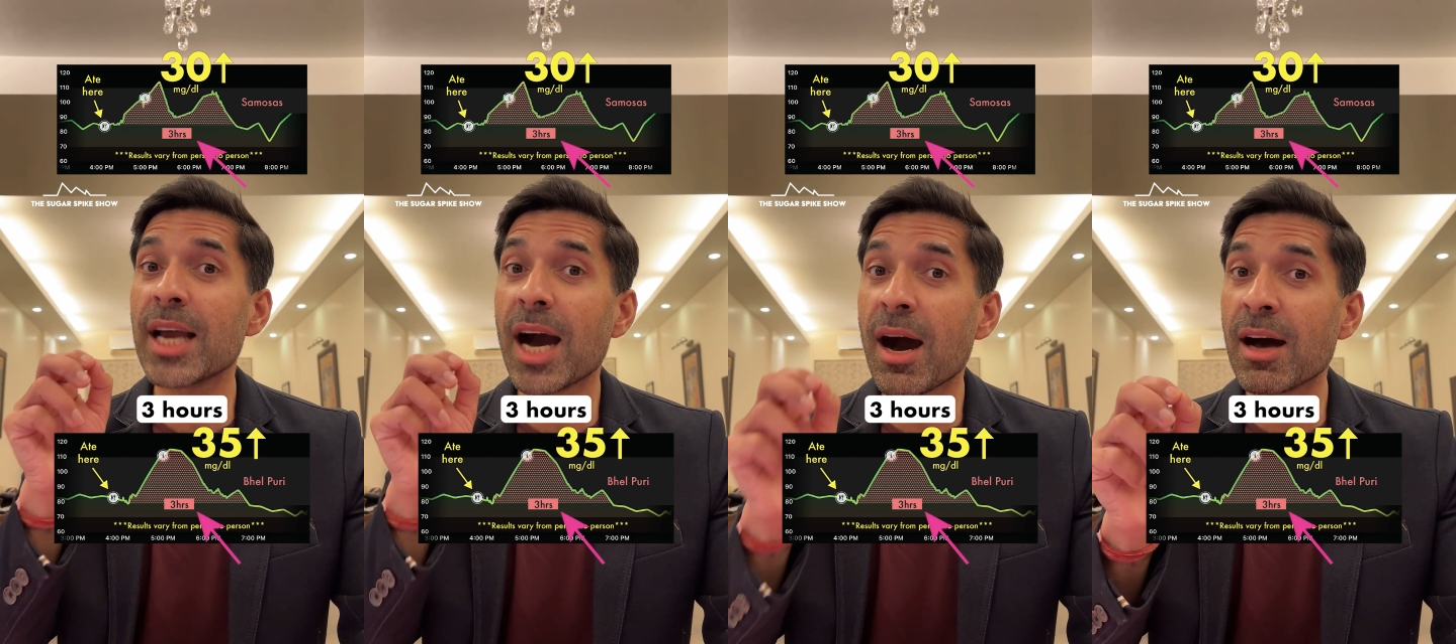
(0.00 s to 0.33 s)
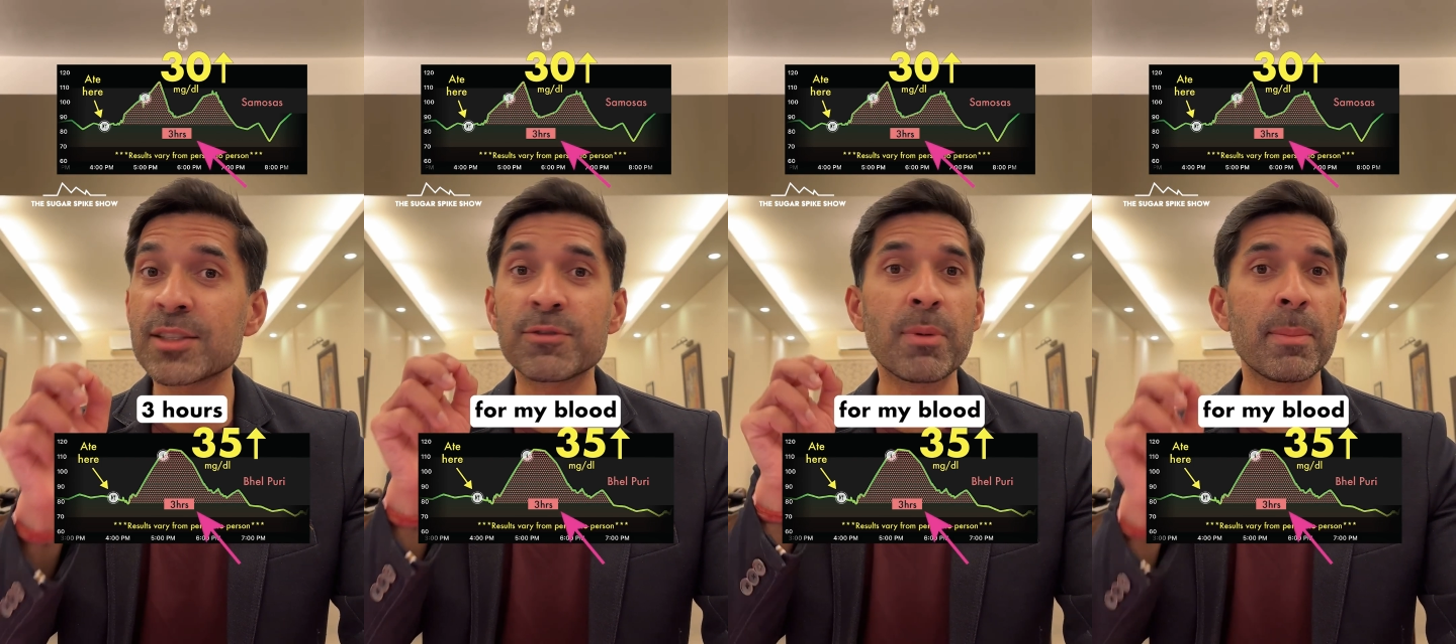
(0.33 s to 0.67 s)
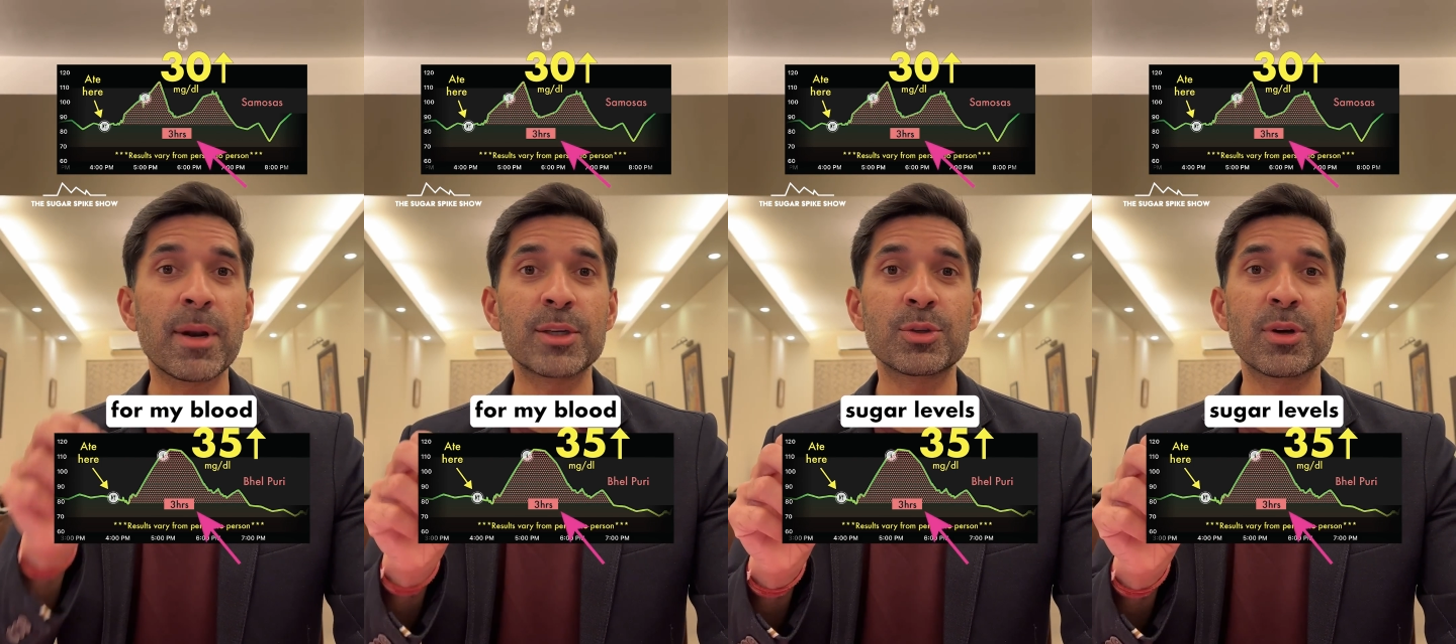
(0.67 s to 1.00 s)
hours for my
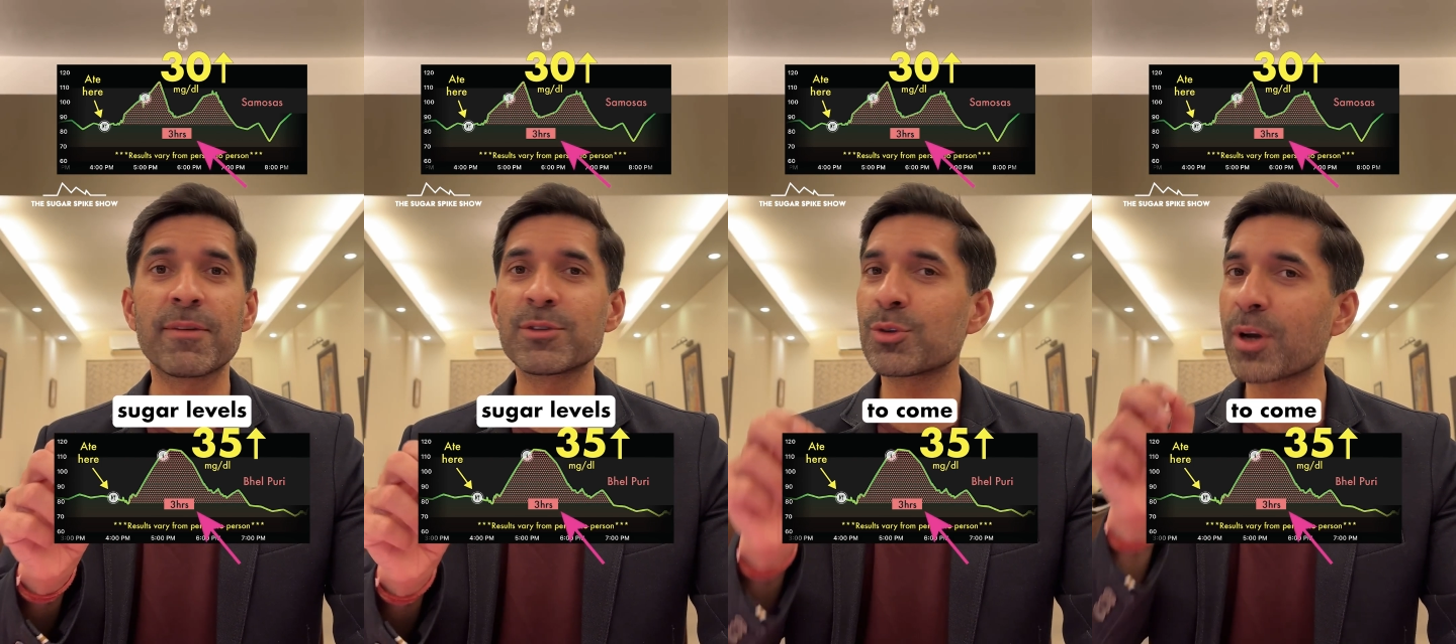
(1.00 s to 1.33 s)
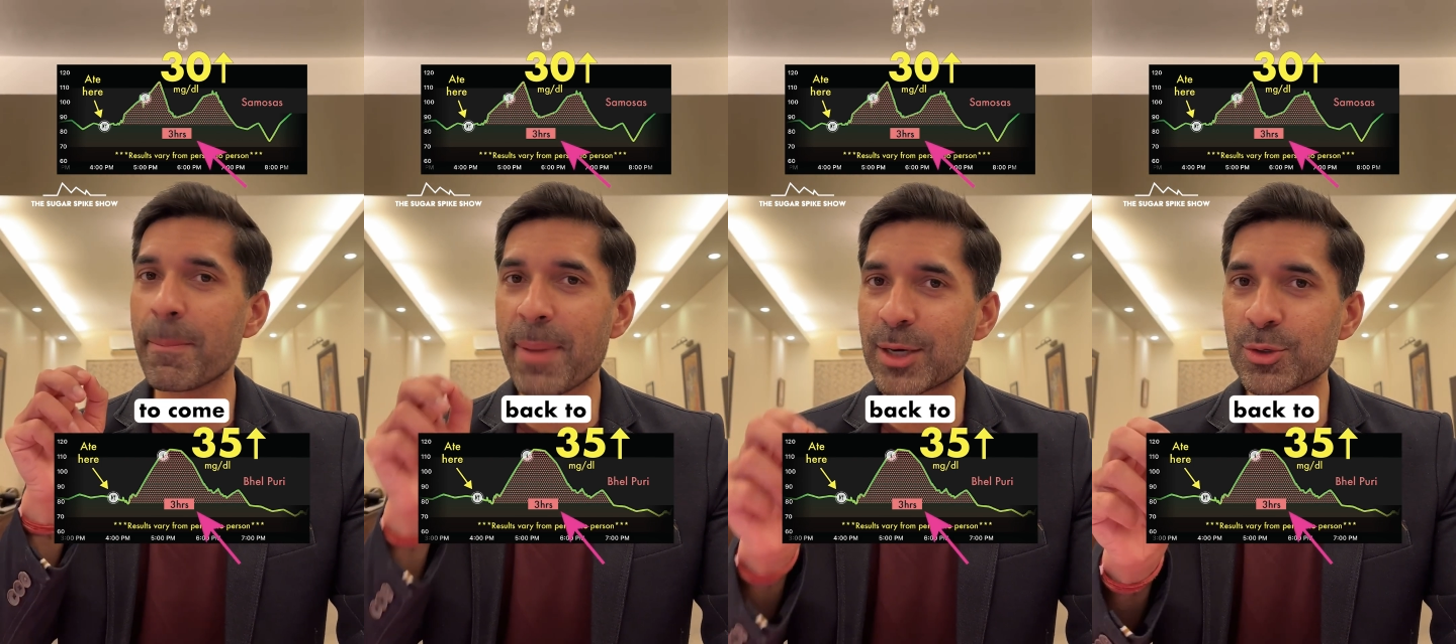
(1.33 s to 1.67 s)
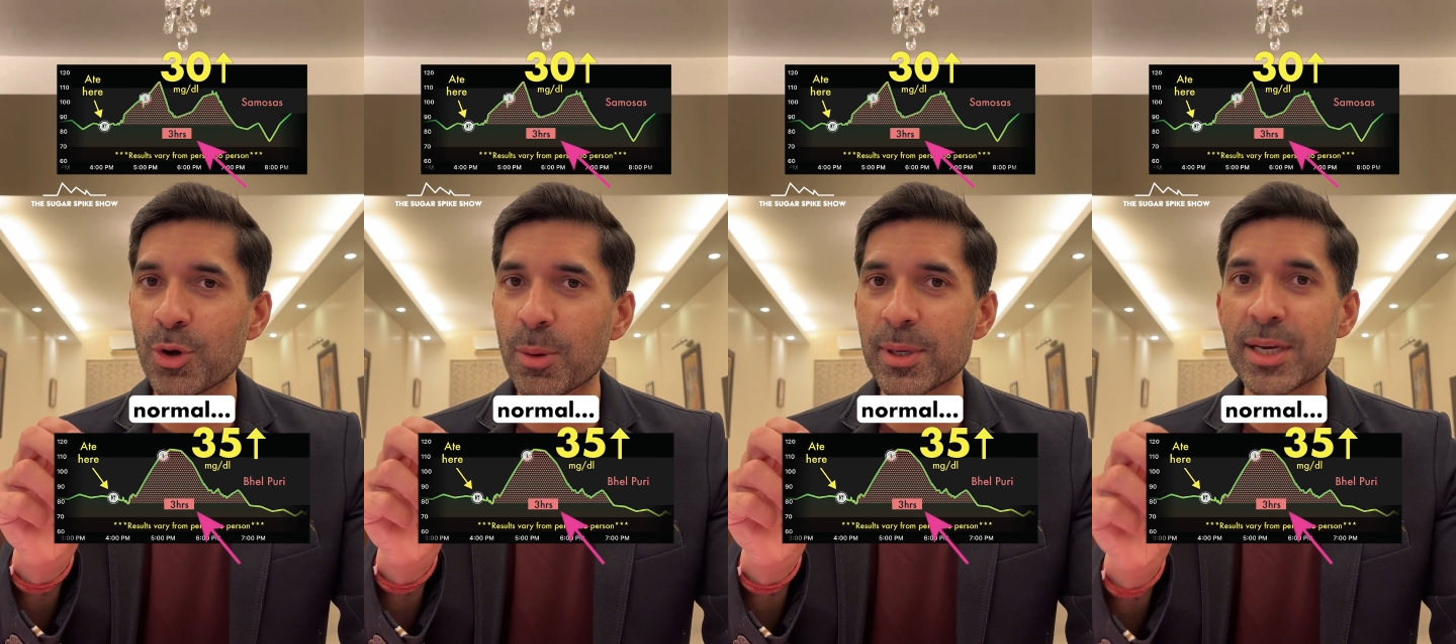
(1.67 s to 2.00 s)
blood sugar levels to come back to
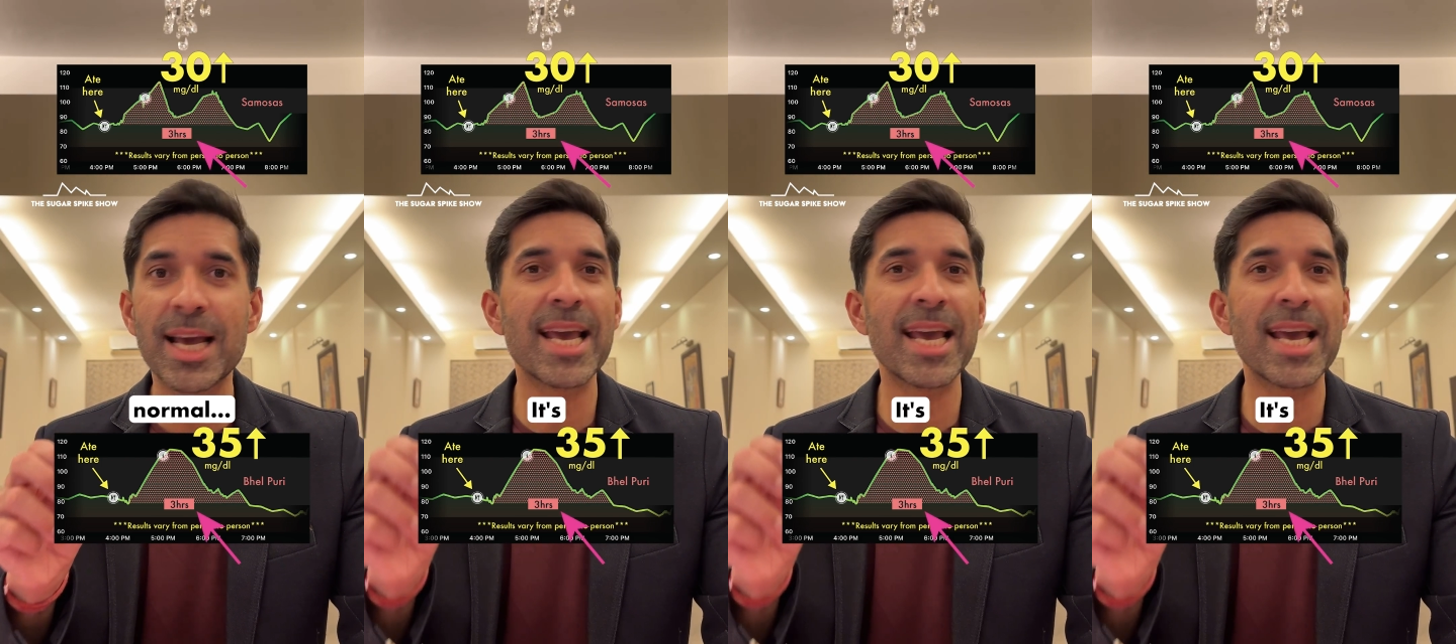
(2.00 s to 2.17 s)
normal.